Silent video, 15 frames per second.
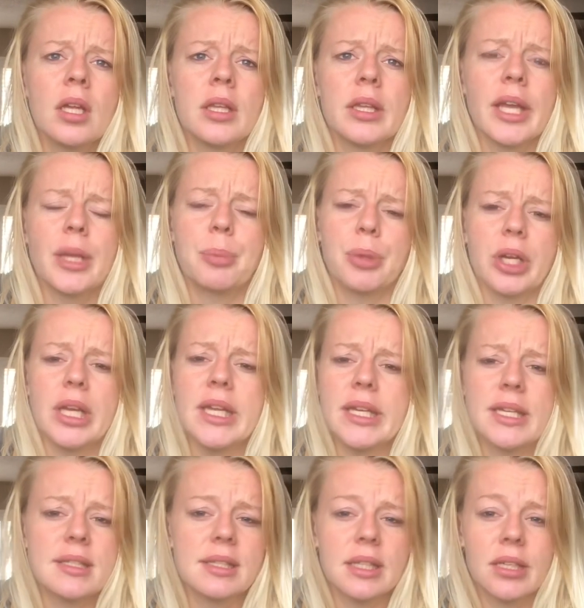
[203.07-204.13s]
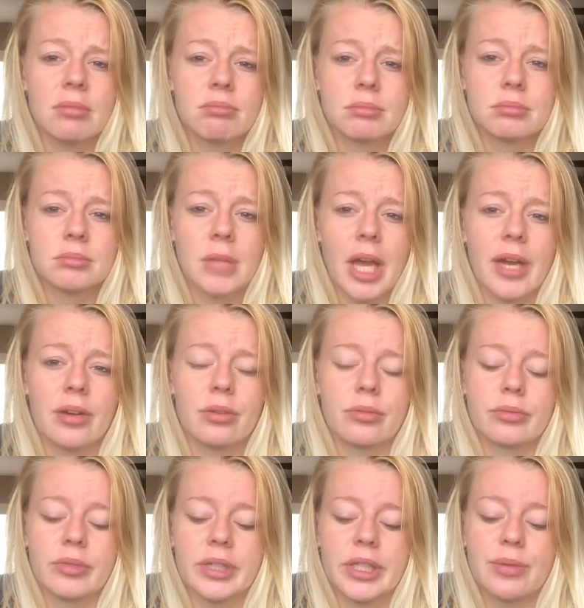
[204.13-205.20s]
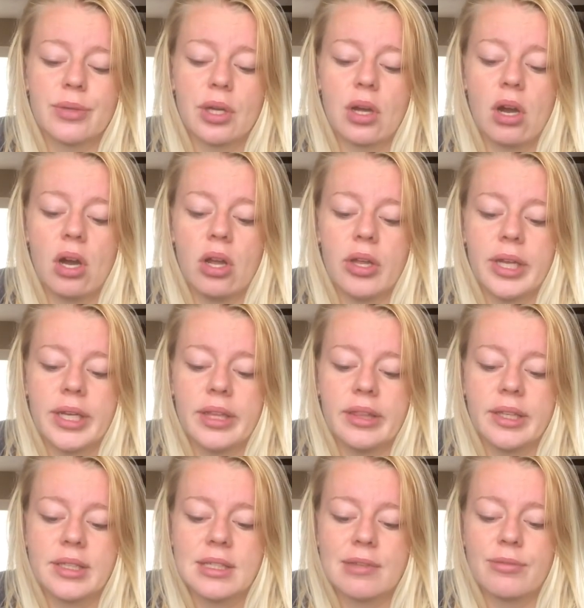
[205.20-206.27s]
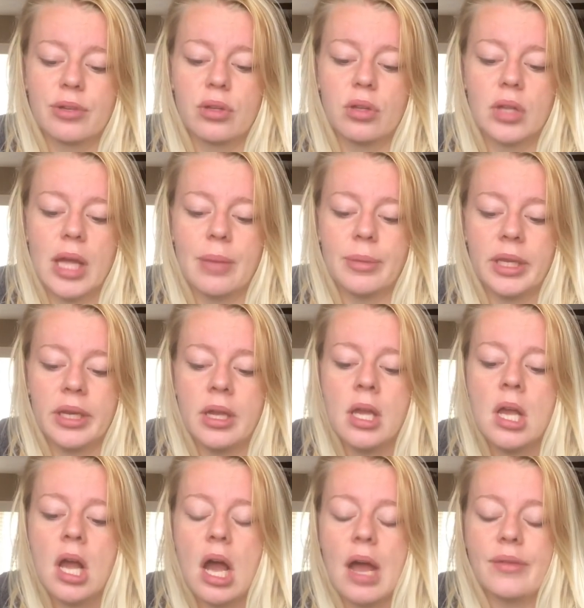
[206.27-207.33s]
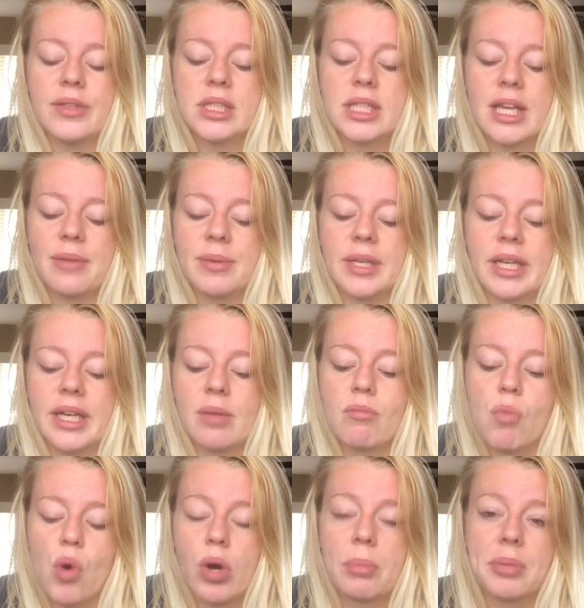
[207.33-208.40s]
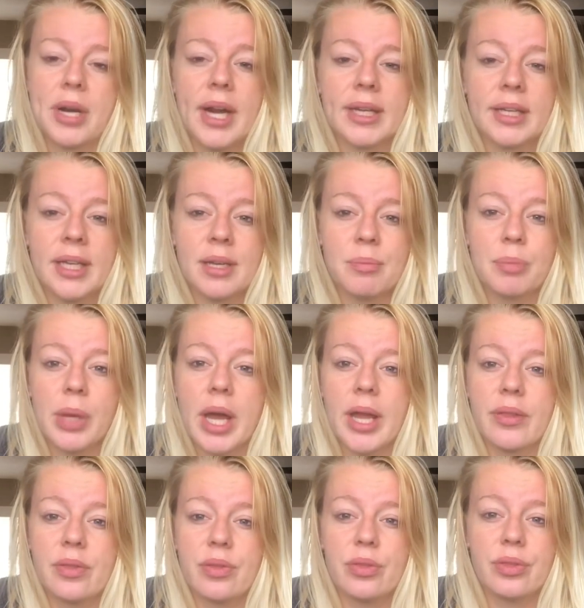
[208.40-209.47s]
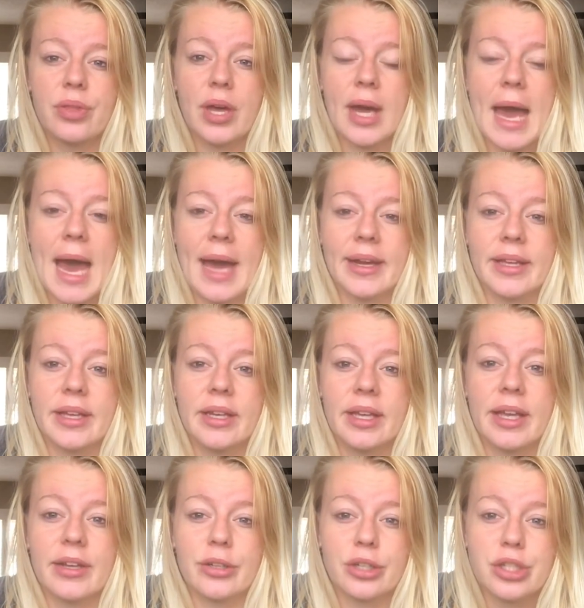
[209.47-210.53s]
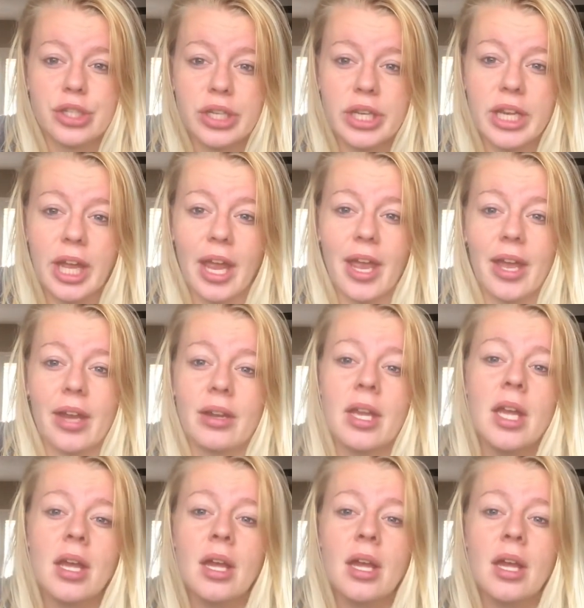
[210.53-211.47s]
like pretty easy. I don't really recall anything difficult. I mean, obviously I've been getting more pregnant, but the added energy and